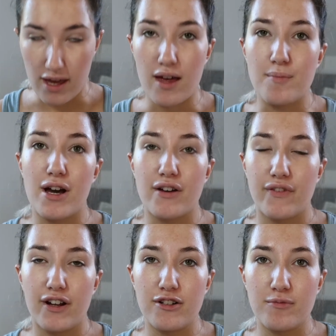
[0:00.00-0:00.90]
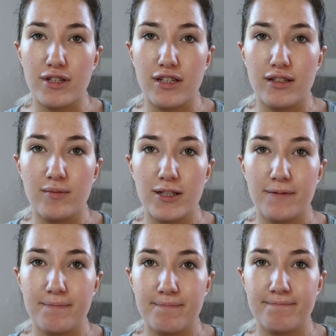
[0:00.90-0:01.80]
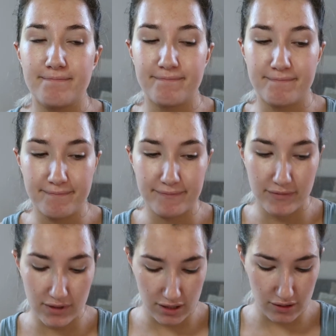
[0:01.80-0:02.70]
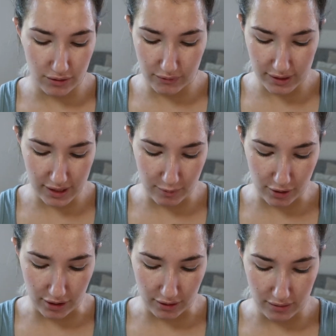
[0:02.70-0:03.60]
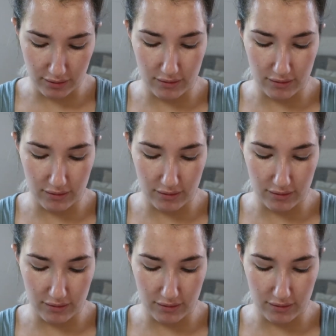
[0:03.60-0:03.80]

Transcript: that backfired on me a little bit. It's the only reason I bought it.